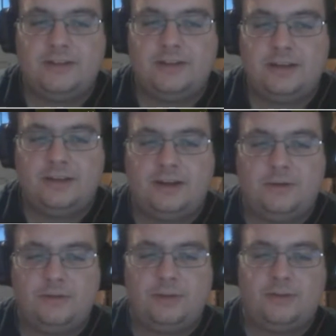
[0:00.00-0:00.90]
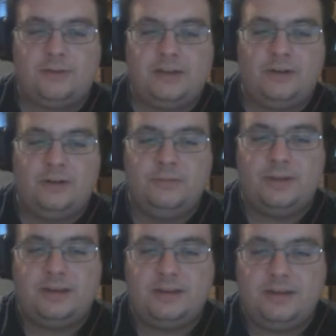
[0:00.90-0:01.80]
There's another RNG boss later
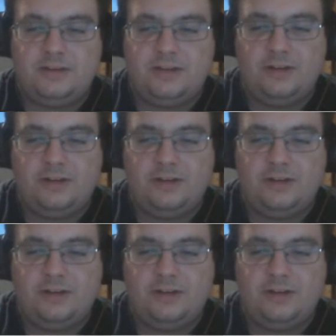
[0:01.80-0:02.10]
on, but